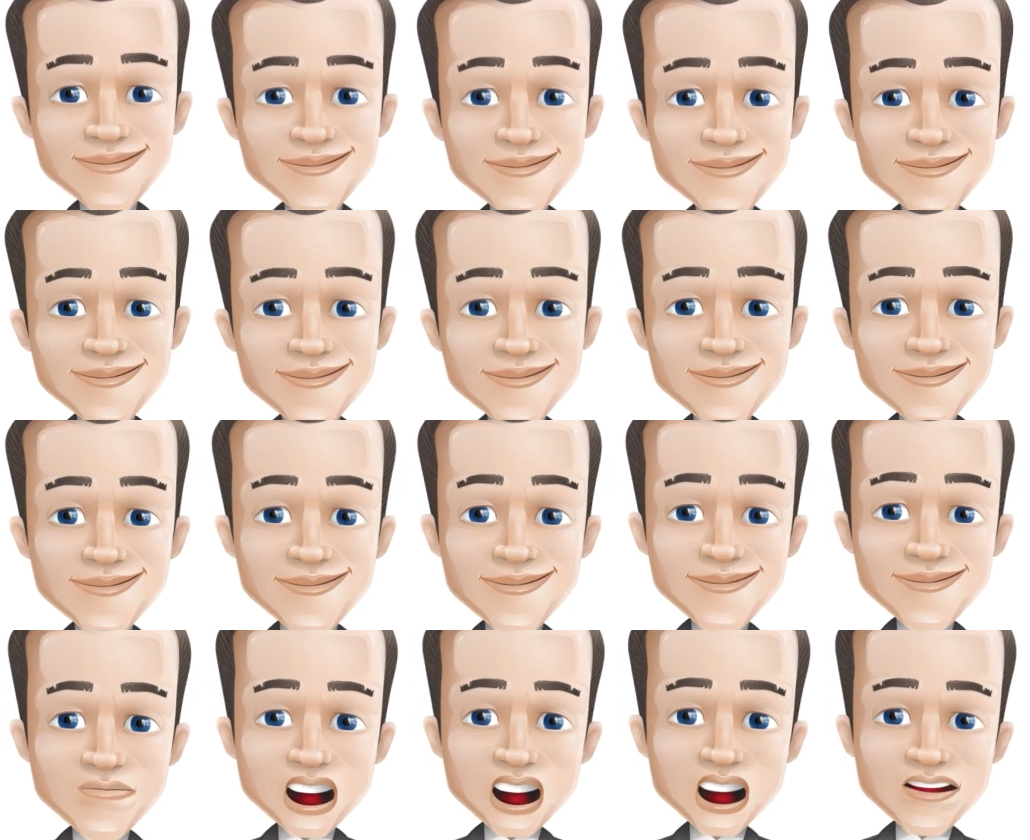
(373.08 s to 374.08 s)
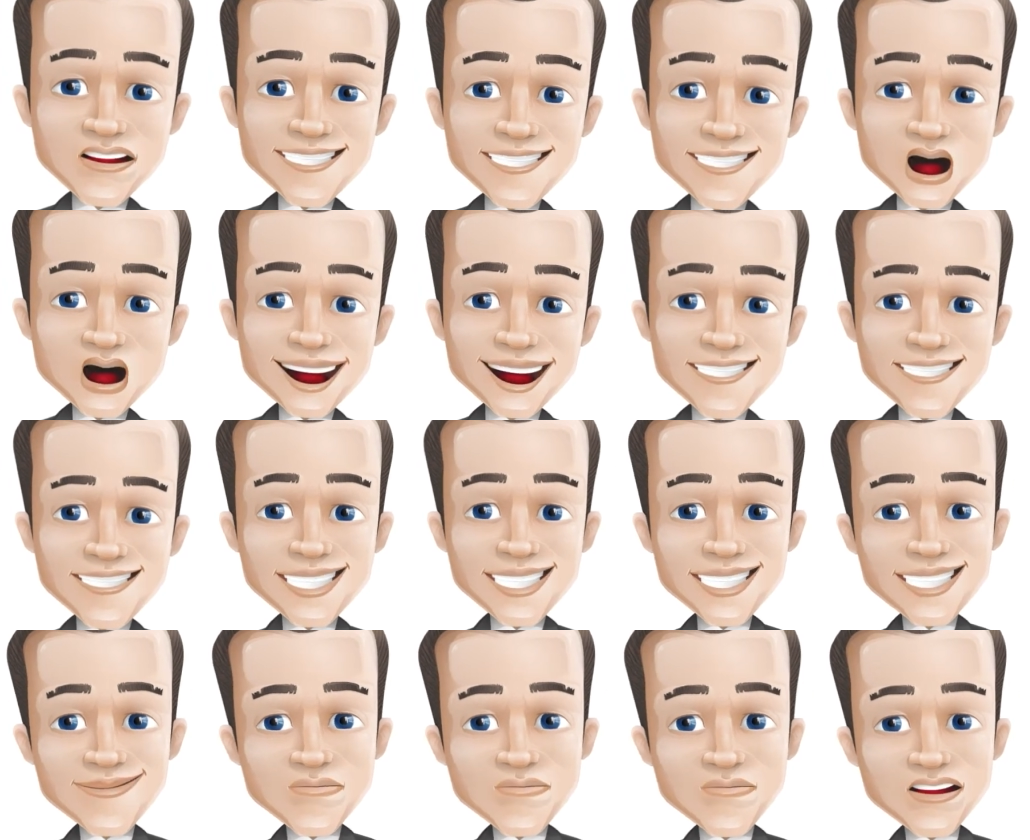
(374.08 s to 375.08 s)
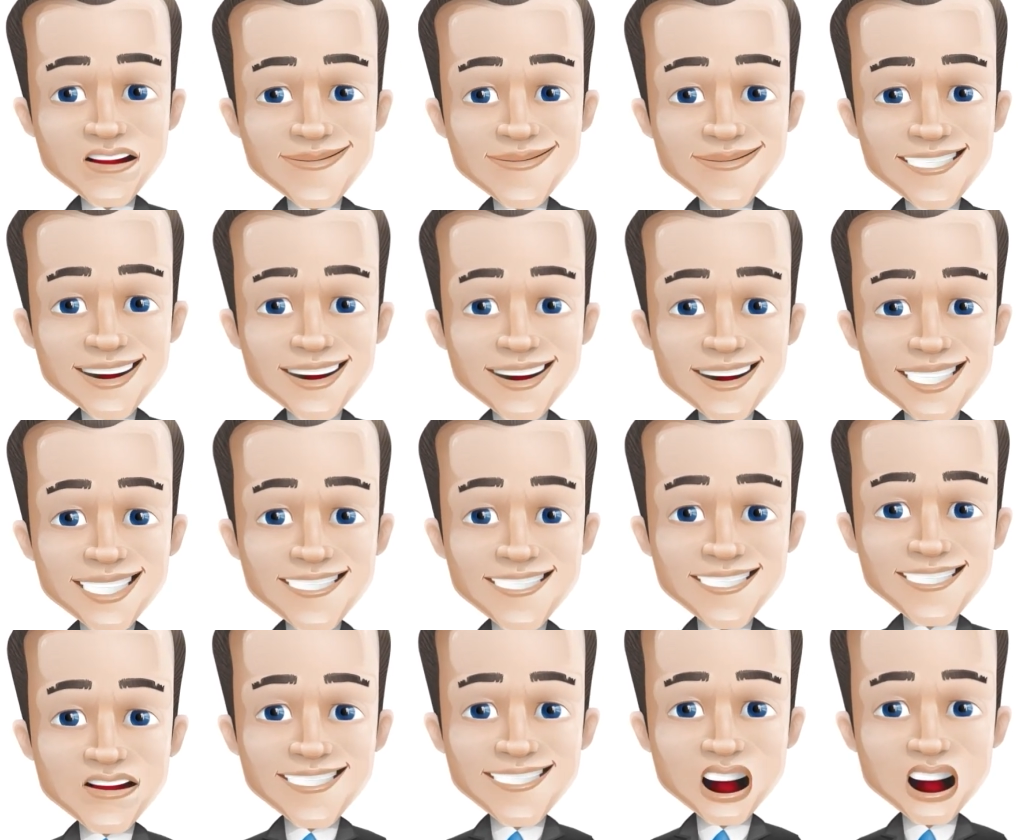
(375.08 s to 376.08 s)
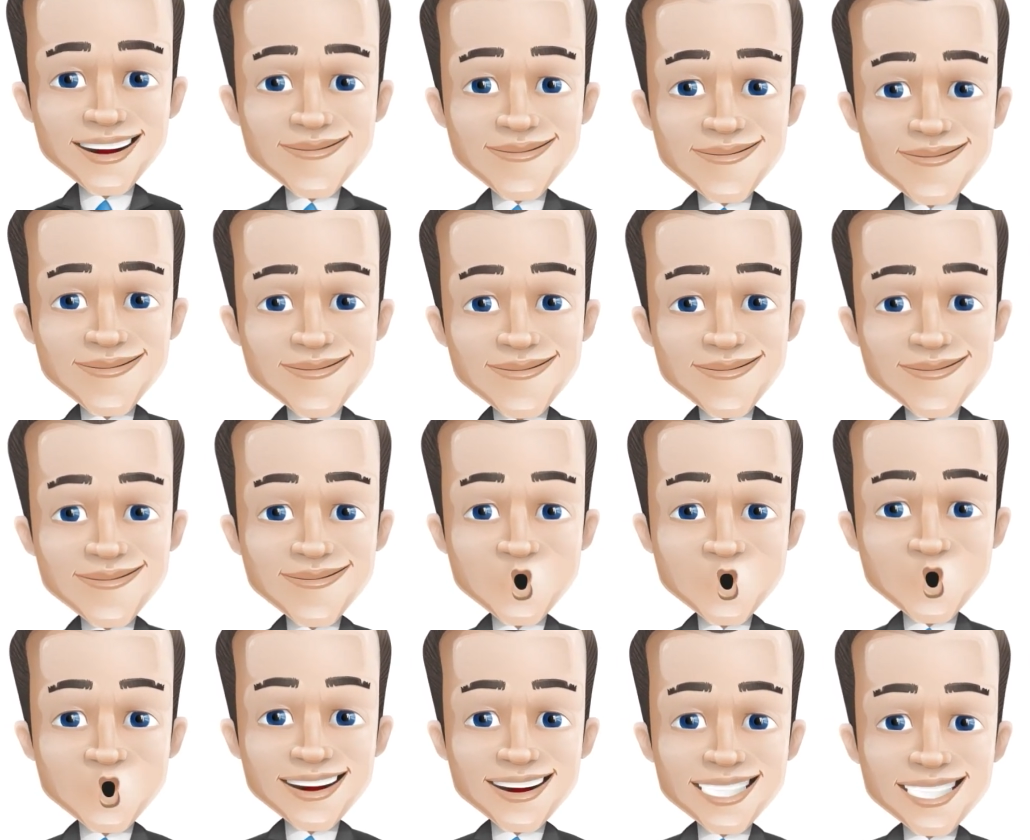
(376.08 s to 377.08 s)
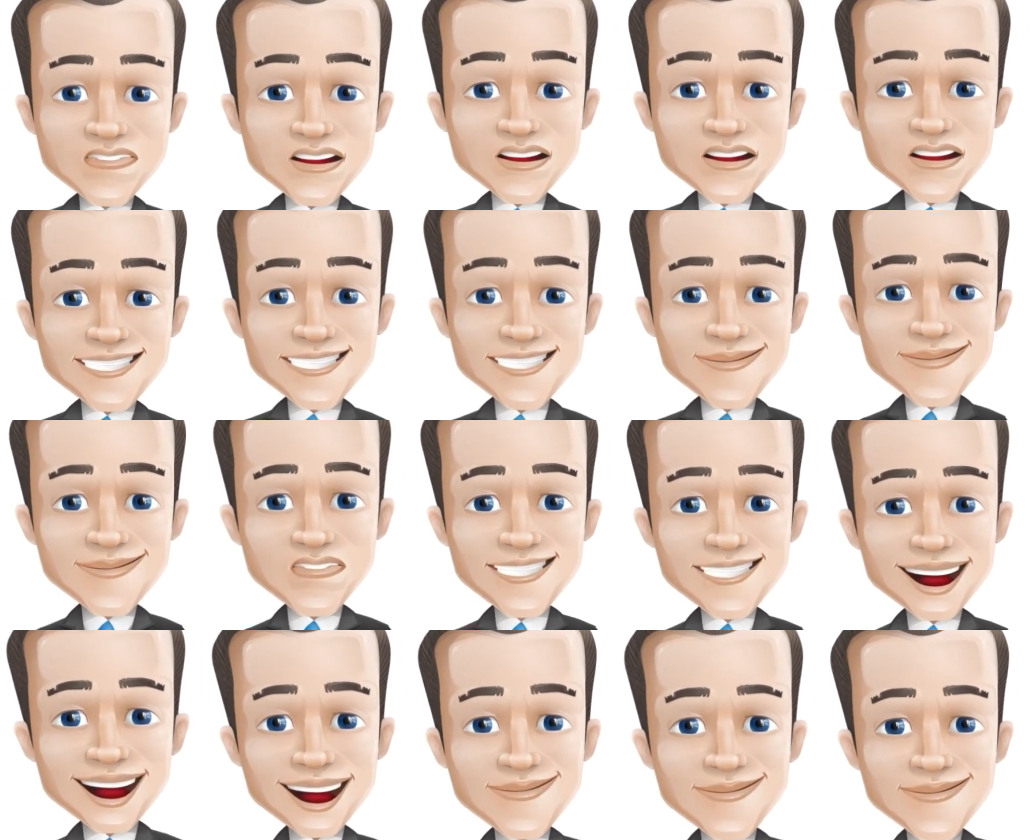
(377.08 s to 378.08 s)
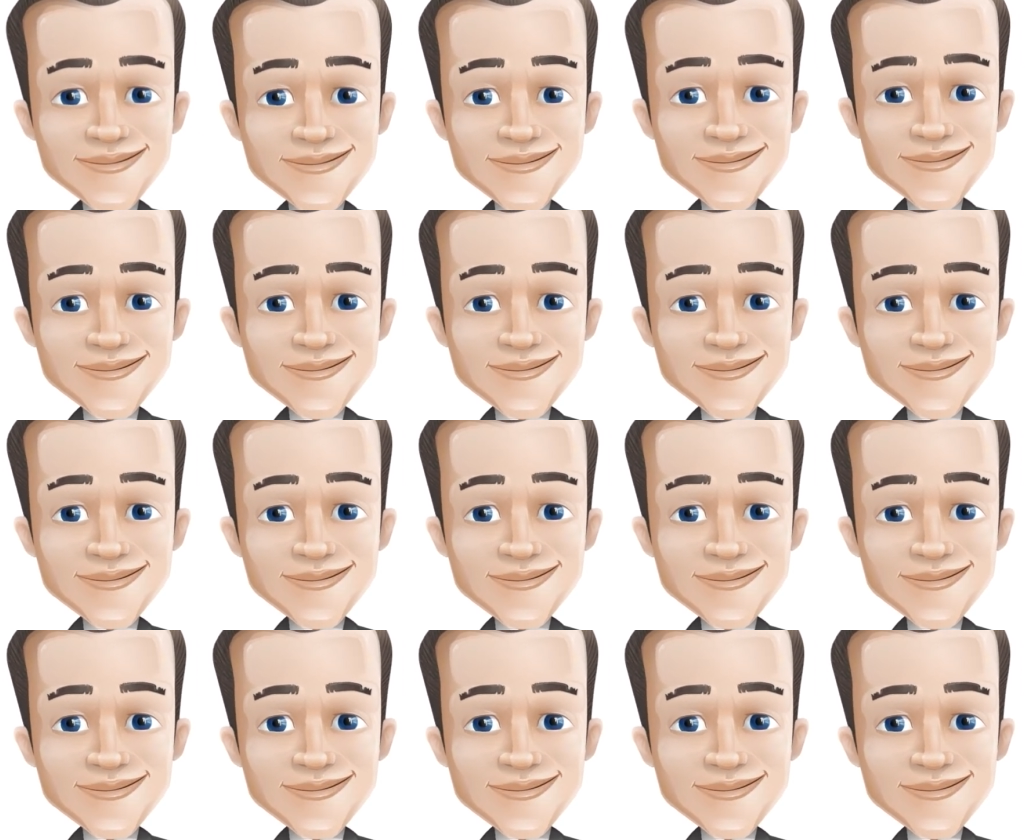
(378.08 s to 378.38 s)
To this ratio to work, you need to understand which are the safe havens.